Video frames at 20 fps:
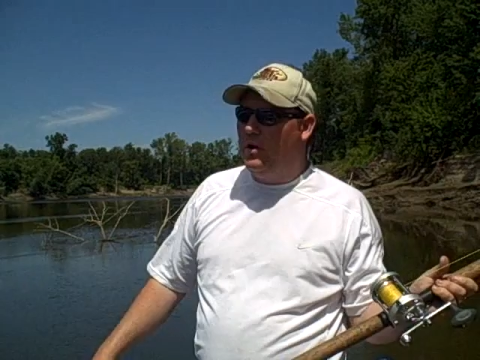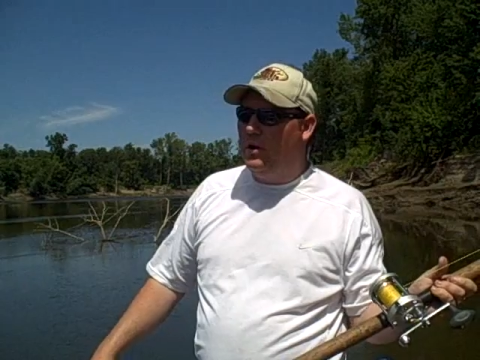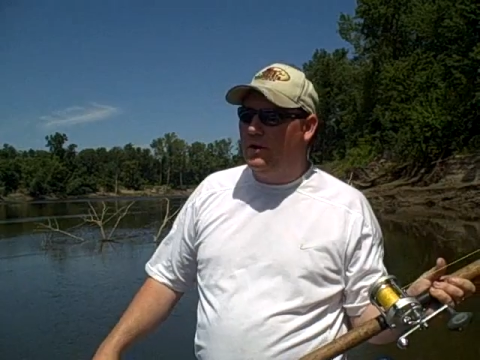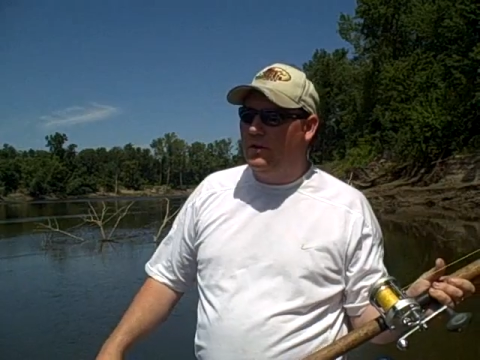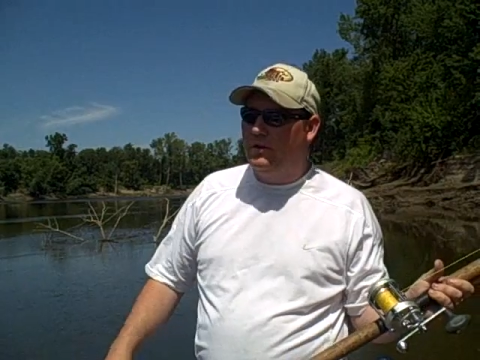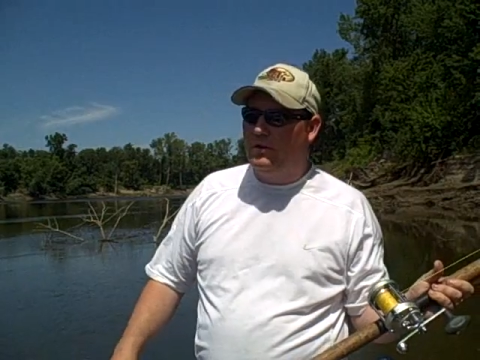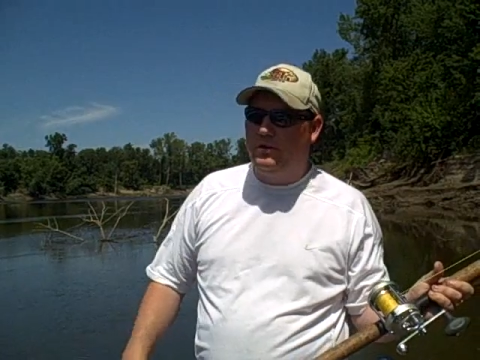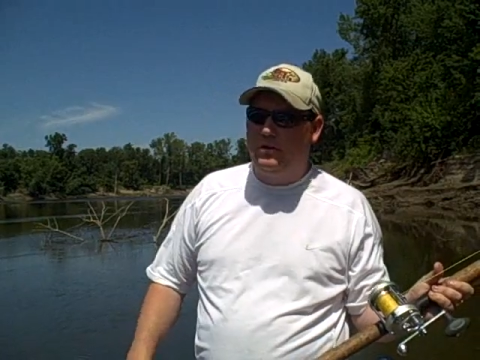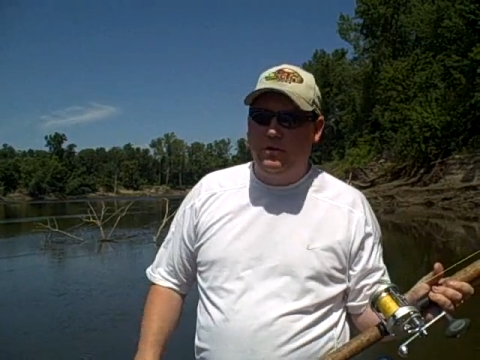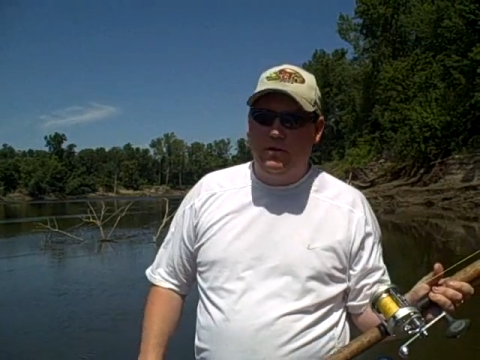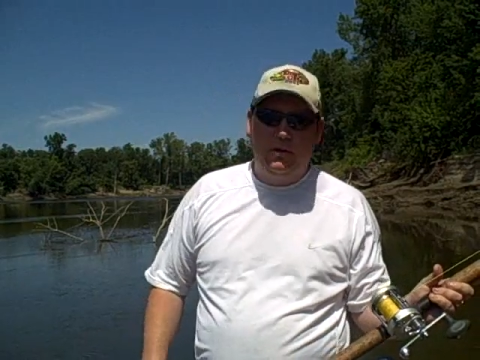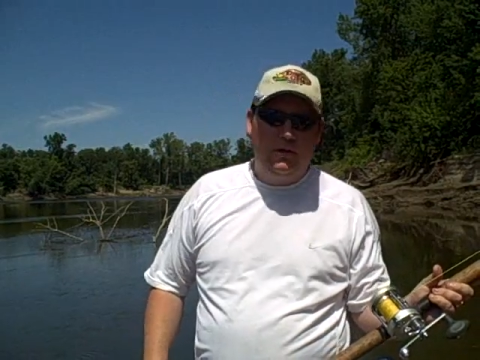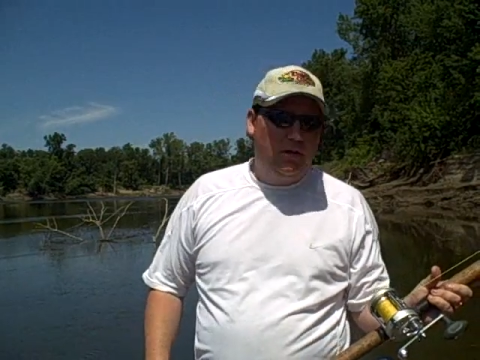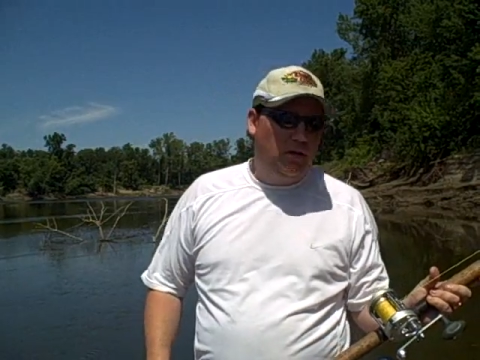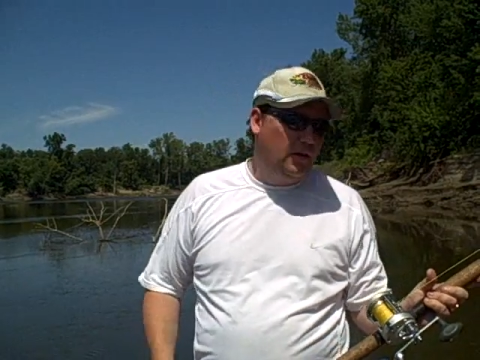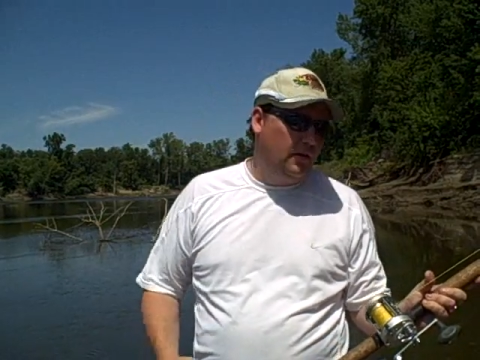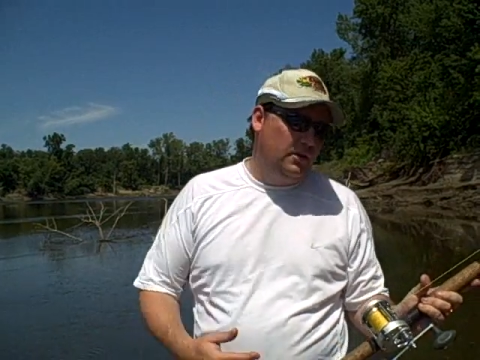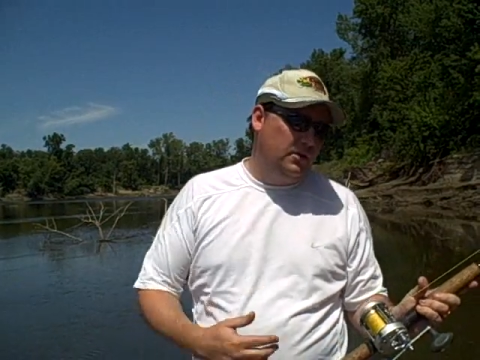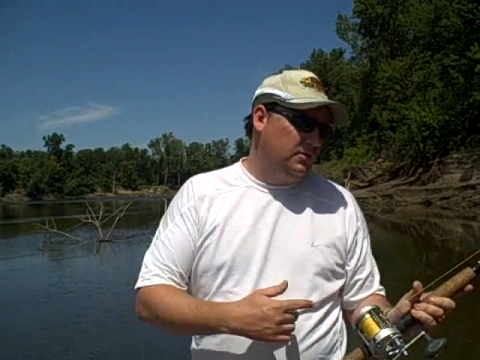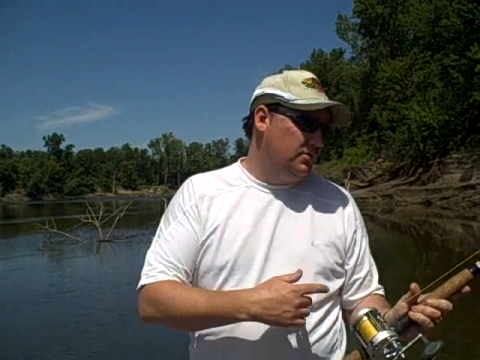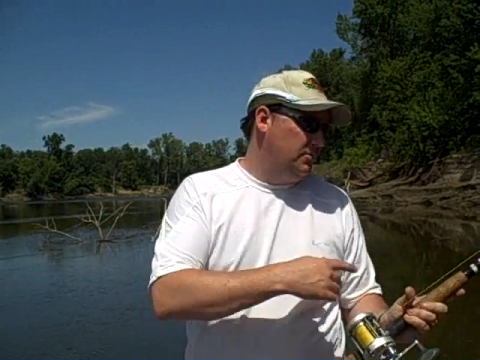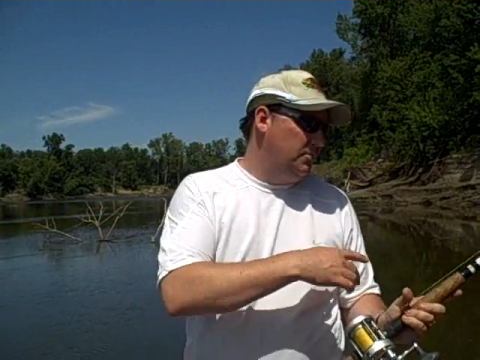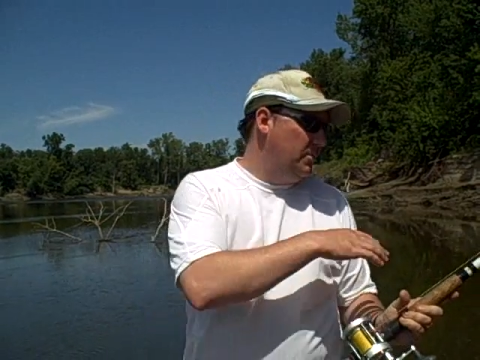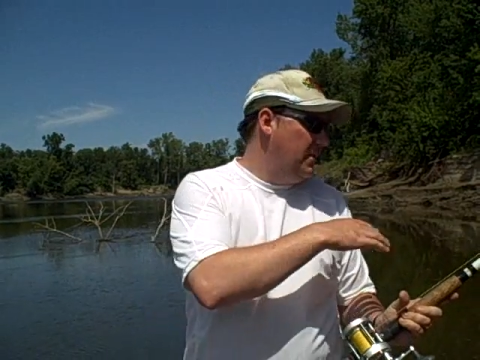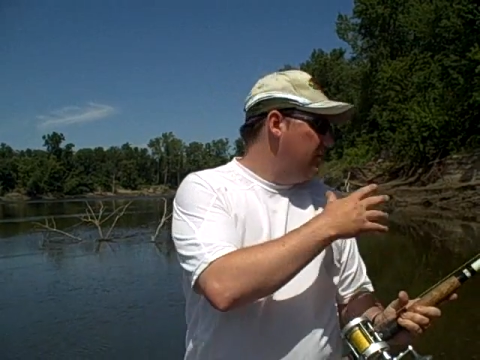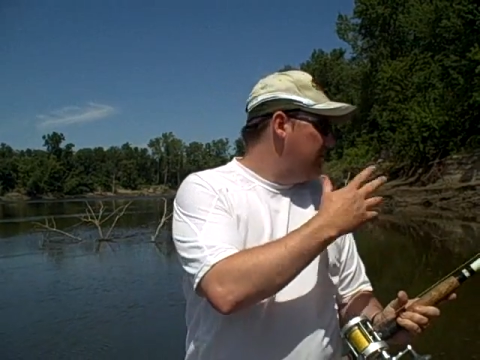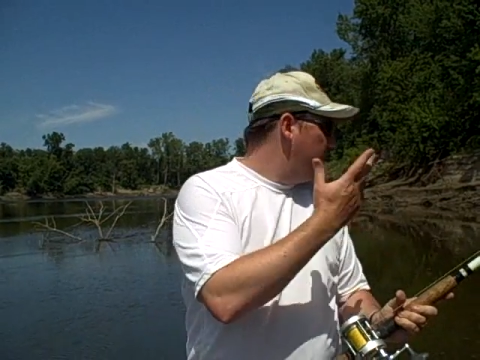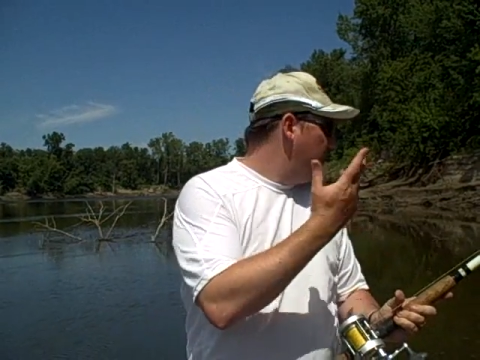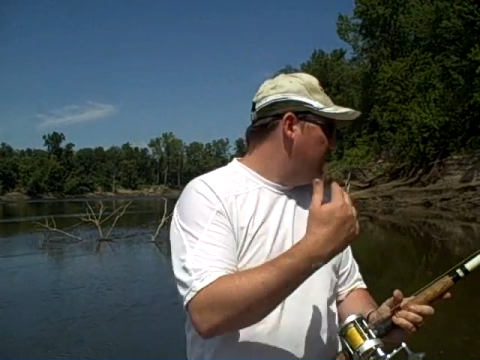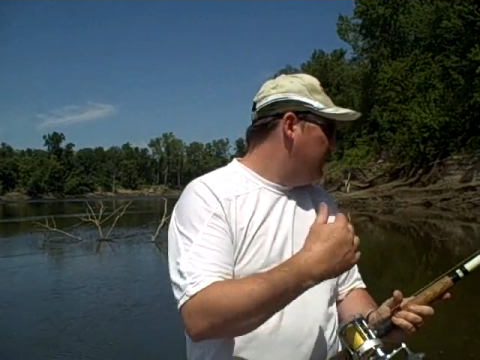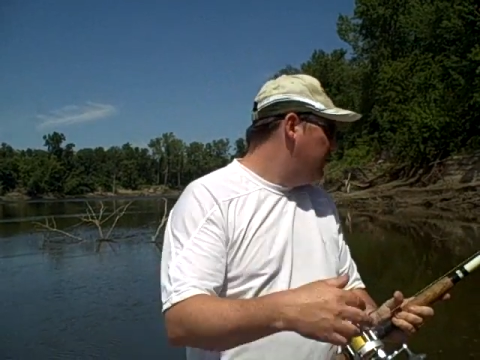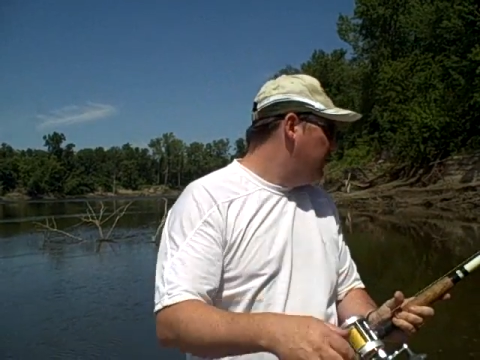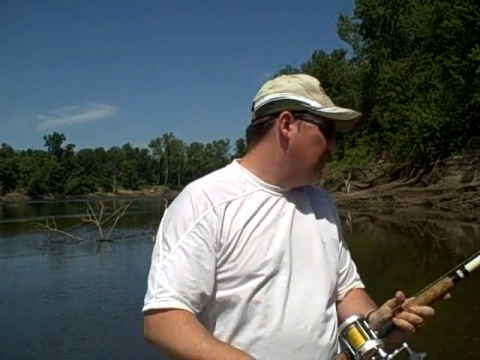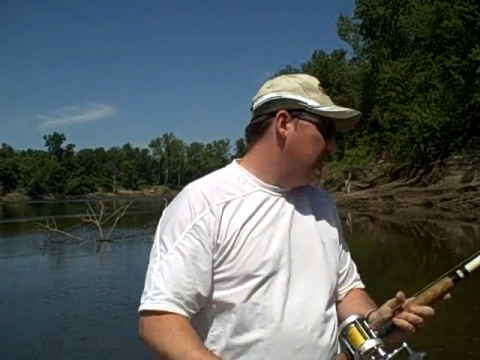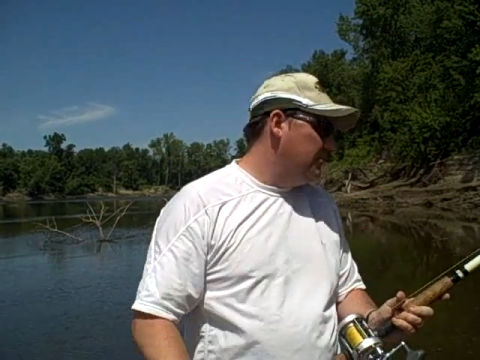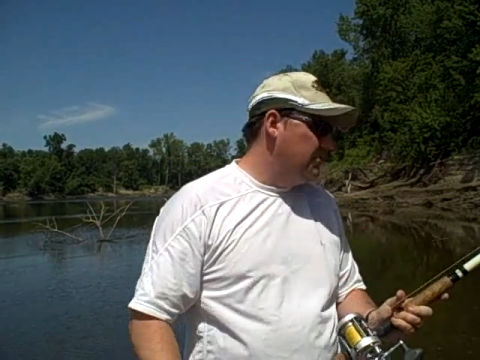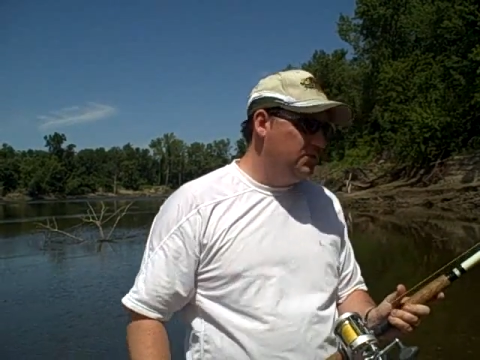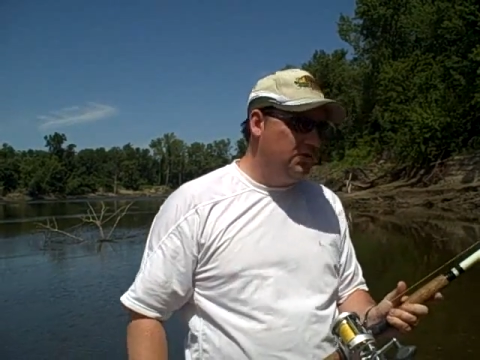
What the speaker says: water. And it's basically the same